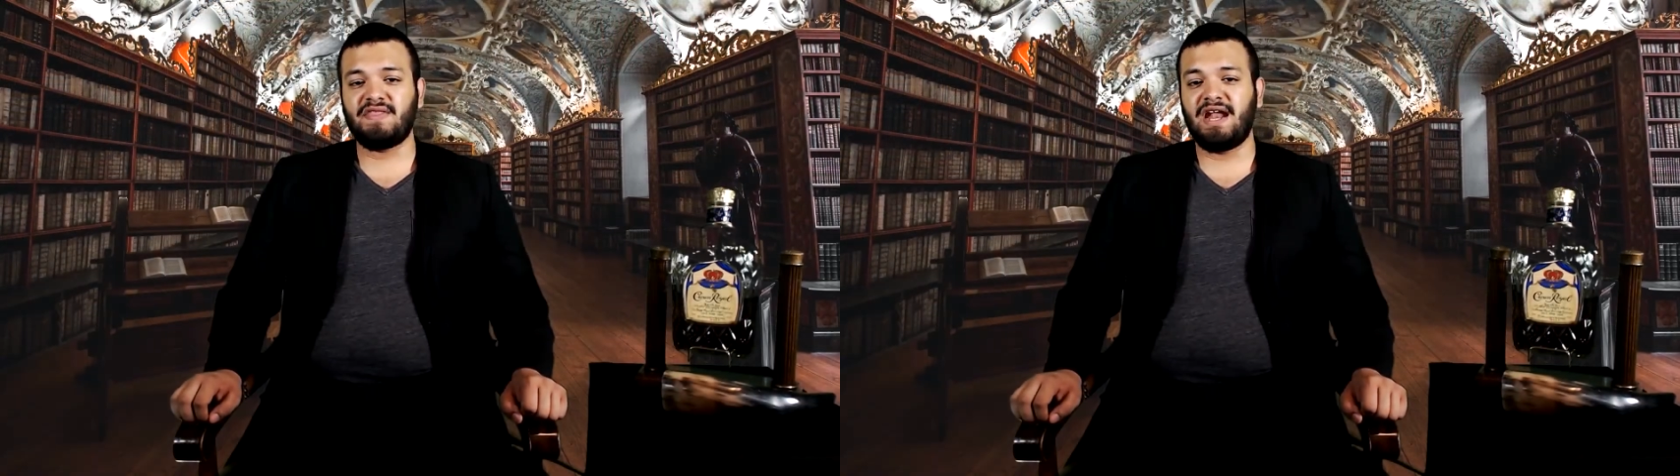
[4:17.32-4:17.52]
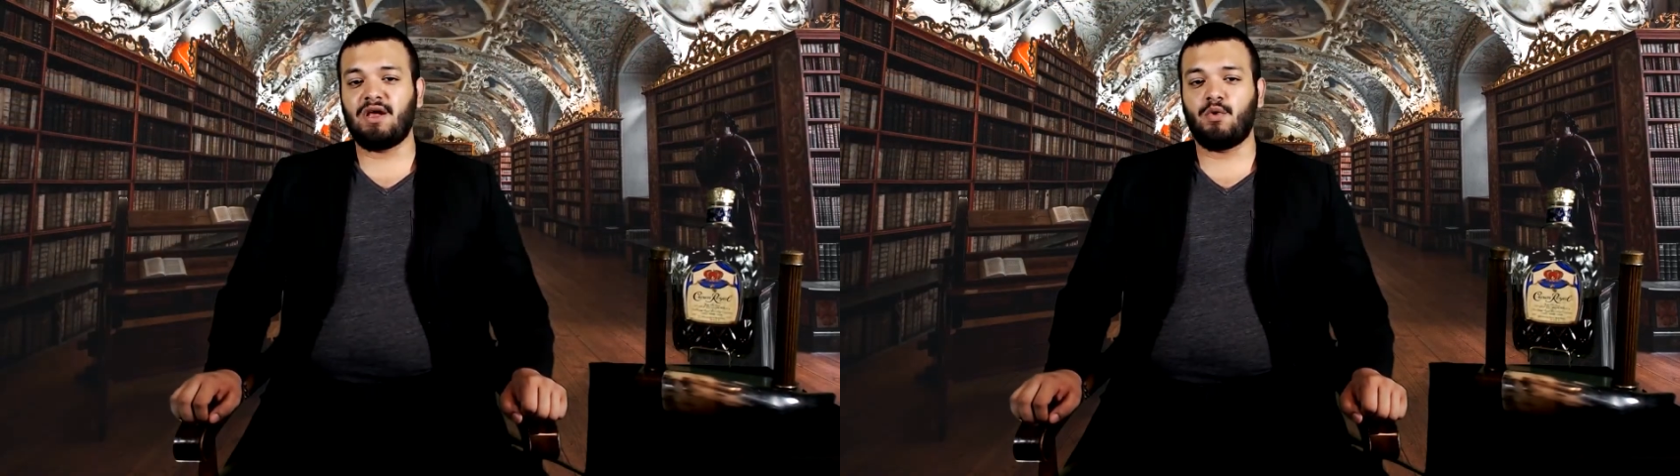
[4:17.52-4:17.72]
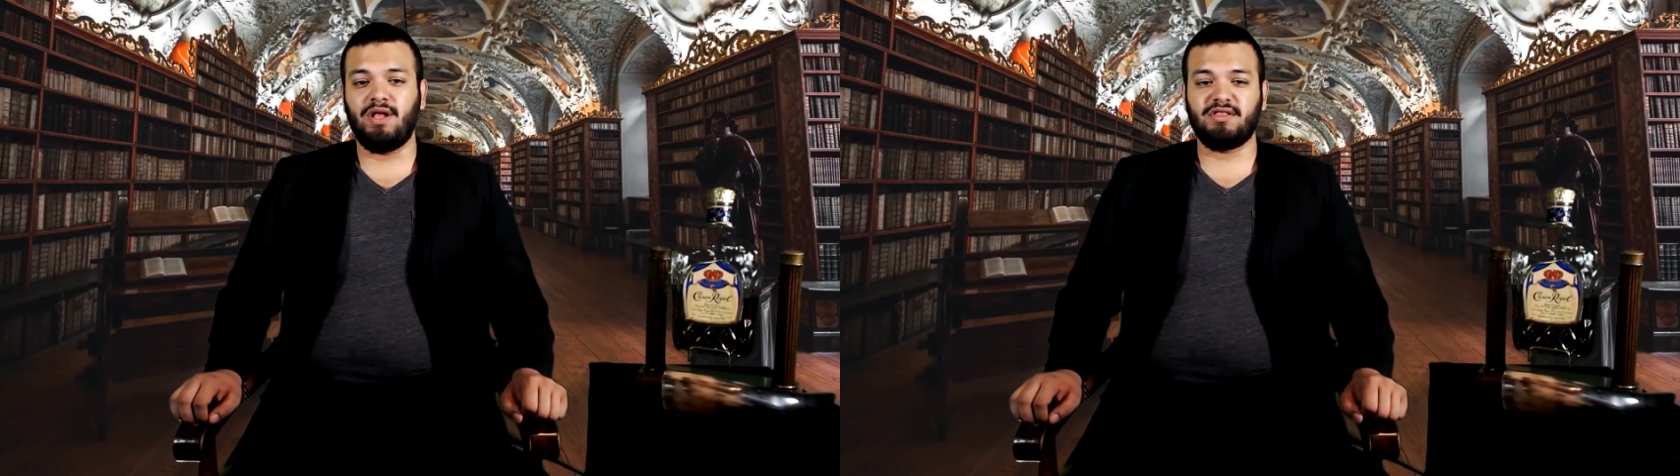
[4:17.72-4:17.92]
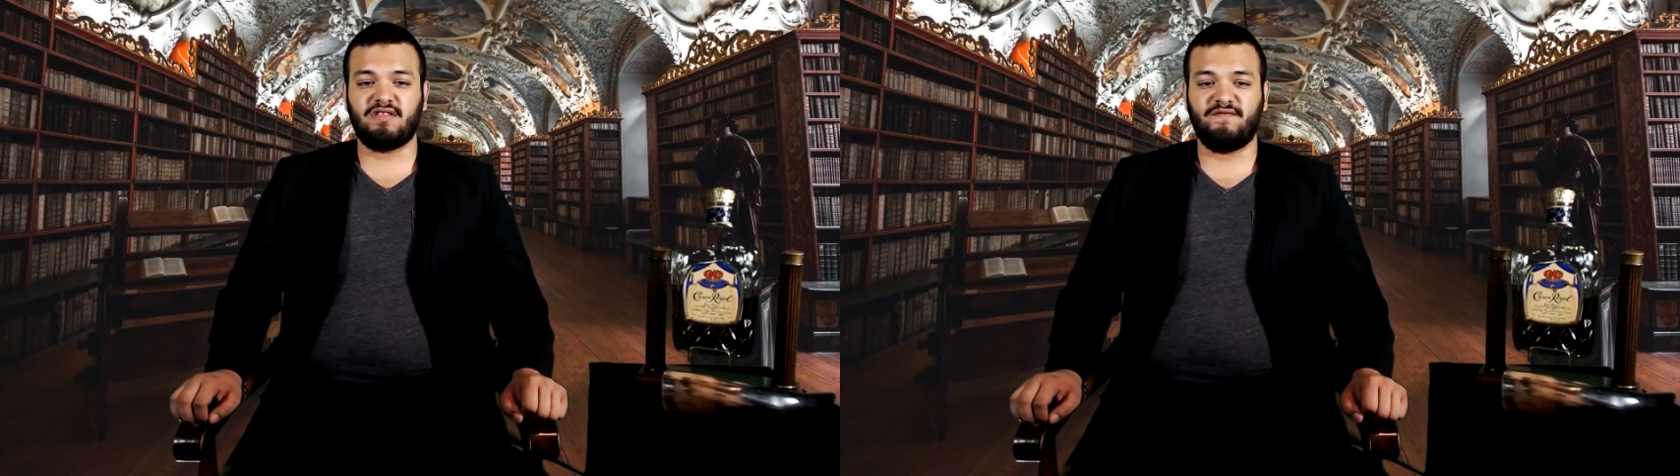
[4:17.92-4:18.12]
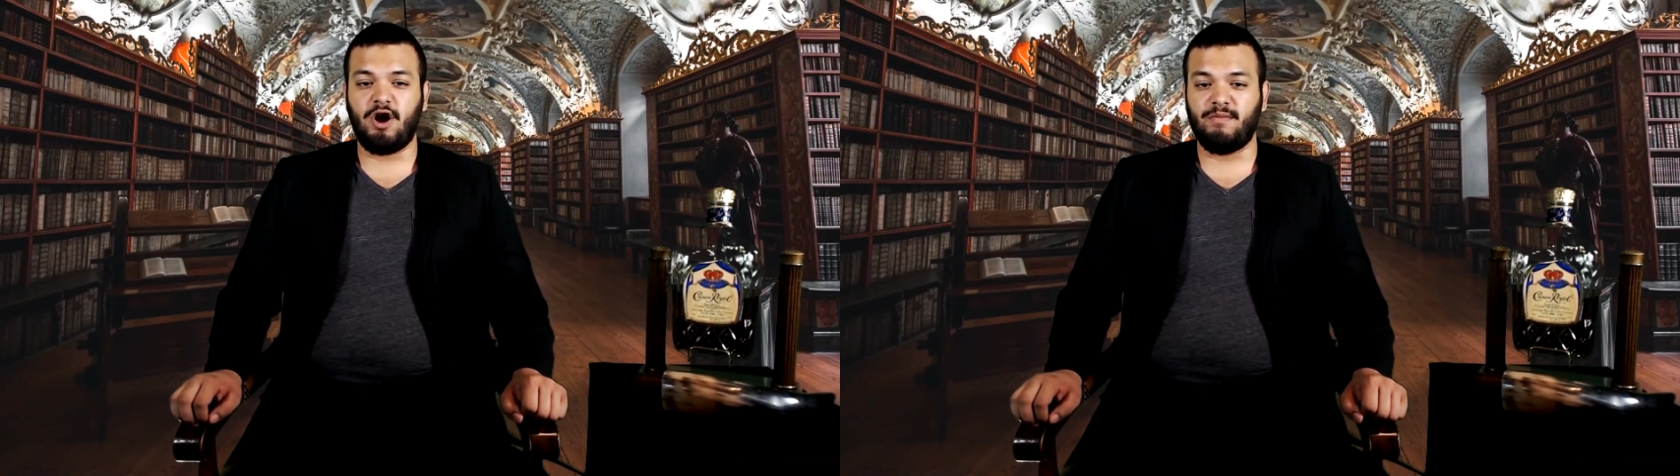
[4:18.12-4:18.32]
had quelled
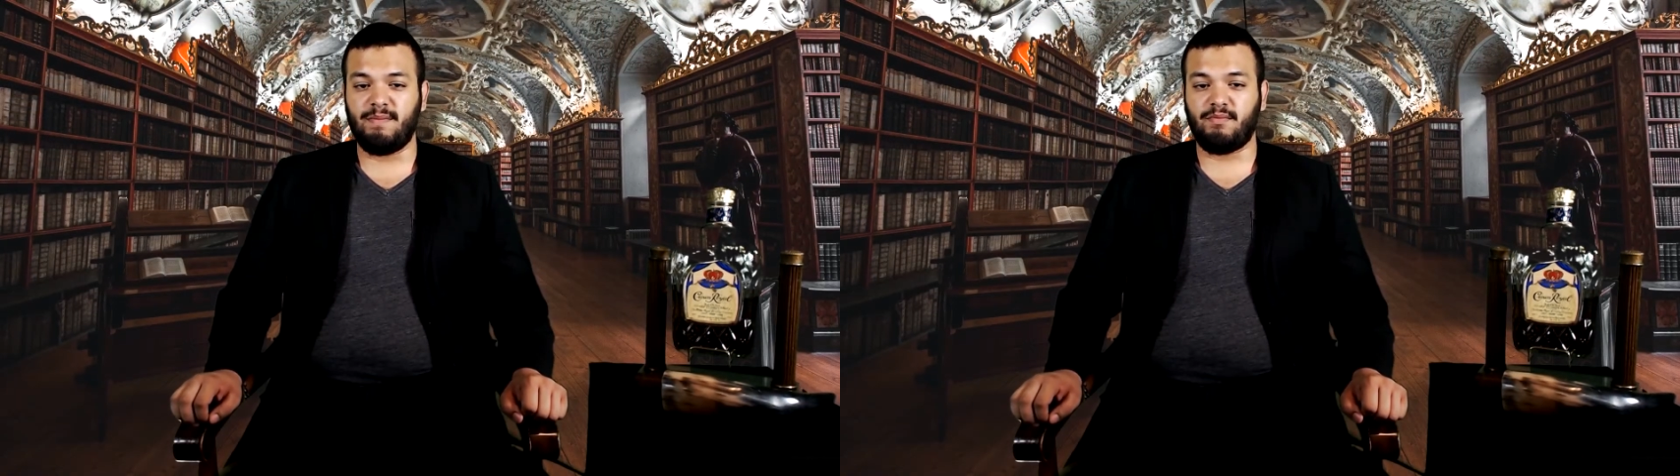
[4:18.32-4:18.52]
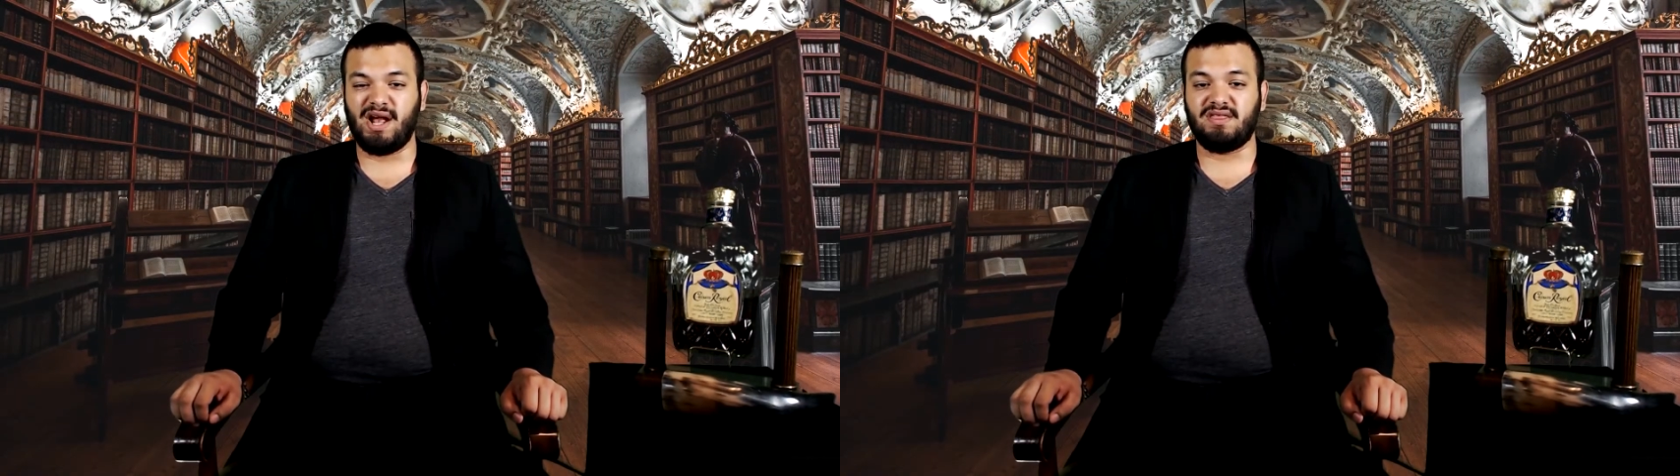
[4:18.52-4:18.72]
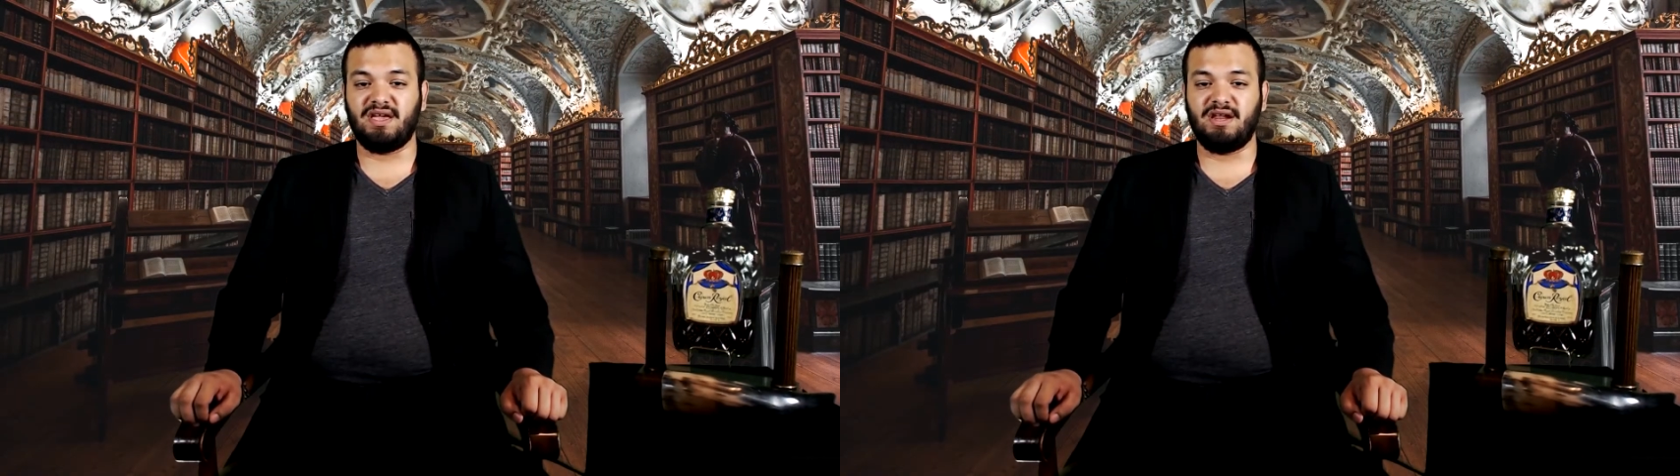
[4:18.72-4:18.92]
this farm uprising